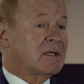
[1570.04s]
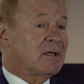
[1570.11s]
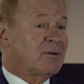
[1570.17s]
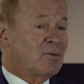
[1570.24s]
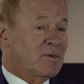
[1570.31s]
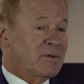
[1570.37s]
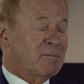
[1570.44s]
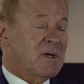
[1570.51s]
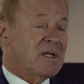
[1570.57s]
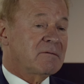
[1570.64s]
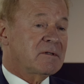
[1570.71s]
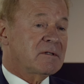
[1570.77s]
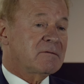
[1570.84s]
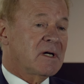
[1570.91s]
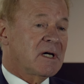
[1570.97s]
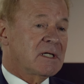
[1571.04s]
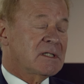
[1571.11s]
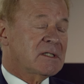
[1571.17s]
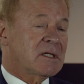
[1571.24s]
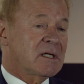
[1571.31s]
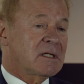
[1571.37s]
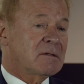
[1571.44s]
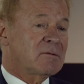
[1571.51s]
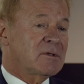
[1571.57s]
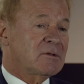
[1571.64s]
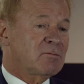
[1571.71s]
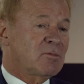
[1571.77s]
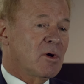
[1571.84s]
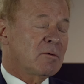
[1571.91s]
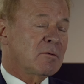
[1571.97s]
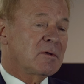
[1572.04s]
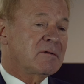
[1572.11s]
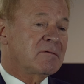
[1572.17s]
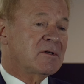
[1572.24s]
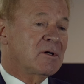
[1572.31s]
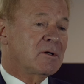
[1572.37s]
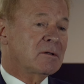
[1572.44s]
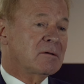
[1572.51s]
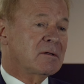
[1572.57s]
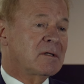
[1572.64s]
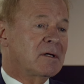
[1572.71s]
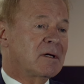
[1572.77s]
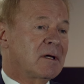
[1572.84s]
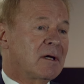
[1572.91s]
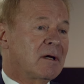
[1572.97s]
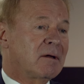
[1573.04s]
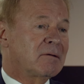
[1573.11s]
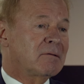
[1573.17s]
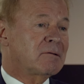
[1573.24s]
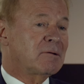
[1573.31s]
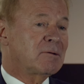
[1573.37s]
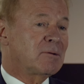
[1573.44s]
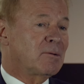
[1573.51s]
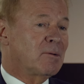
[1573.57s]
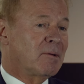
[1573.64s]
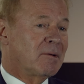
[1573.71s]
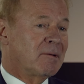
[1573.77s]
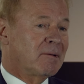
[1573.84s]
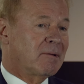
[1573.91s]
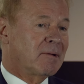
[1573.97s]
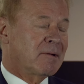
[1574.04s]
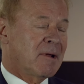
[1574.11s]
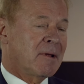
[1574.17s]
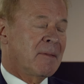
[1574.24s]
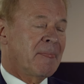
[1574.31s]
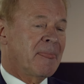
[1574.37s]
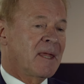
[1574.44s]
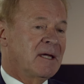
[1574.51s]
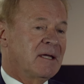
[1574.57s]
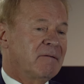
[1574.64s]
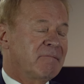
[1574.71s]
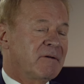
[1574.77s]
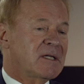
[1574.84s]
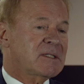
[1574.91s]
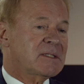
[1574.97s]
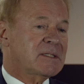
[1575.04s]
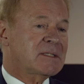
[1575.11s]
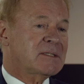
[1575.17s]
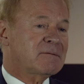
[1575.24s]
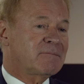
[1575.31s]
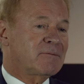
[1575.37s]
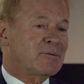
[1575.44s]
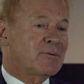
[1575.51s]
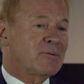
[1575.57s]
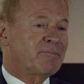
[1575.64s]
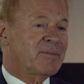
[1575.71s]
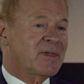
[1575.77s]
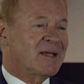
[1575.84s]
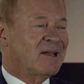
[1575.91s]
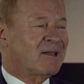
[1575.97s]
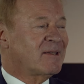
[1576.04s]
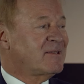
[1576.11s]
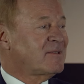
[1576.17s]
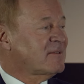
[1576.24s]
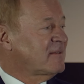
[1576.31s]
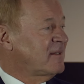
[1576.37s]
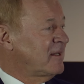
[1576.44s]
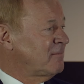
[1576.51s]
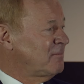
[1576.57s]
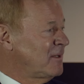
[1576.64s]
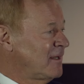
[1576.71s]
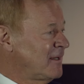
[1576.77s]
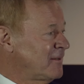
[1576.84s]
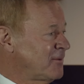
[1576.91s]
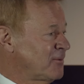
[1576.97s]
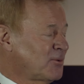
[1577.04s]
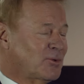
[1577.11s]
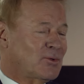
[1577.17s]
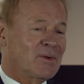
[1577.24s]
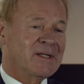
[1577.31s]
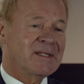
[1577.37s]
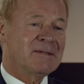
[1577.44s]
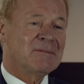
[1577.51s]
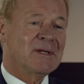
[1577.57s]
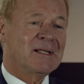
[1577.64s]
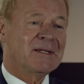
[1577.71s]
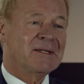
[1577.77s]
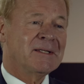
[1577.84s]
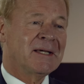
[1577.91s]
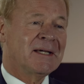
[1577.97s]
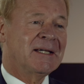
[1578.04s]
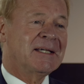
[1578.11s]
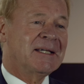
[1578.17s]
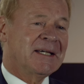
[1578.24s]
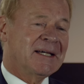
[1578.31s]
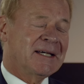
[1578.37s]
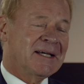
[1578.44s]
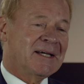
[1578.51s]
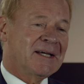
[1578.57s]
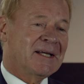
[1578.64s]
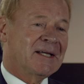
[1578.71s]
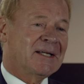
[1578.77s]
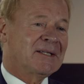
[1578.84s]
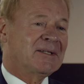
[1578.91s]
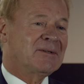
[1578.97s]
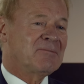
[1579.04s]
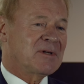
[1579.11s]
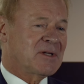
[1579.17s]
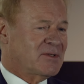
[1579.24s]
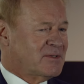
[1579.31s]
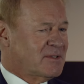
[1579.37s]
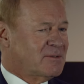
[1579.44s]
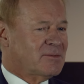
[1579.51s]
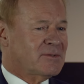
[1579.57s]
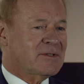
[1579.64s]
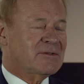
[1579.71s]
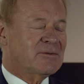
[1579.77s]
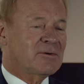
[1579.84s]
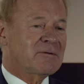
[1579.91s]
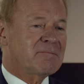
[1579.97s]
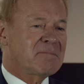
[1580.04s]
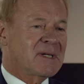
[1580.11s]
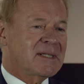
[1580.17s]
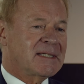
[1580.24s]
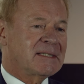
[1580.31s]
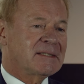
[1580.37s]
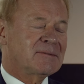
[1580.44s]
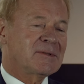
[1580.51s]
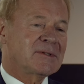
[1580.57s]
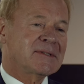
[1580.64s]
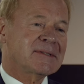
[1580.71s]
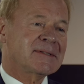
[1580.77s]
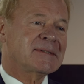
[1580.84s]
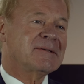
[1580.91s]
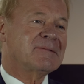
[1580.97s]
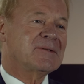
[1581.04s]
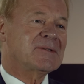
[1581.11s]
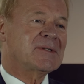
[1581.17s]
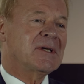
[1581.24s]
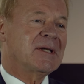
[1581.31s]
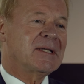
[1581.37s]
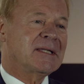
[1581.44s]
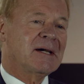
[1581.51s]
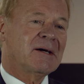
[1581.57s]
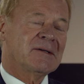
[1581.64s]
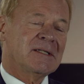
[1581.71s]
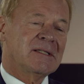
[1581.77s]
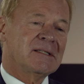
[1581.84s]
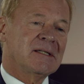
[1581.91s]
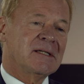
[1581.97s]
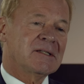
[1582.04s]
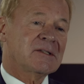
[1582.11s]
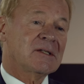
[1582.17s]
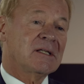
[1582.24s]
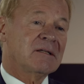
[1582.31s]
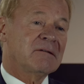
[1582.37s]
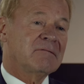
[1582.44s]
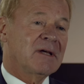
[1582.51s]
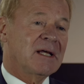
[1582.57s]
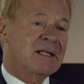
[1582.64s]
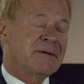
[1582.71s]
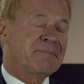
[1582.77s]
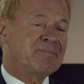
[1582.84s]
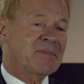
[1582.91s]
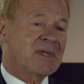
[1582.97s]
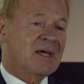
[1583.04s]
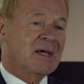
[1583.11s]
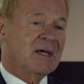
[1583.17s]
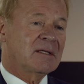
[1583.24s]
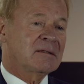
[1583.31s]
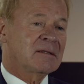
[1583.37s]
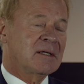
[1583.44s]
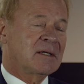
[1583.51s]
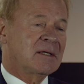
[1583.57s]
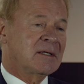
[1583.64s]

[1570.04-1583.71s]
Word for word: uh, with the benefit of hindsight, we should probably have gone uh, to investors for at least ten million or twenty million. Uh, because this was the sort of money that was, was going down in uh, Silicon Valley. And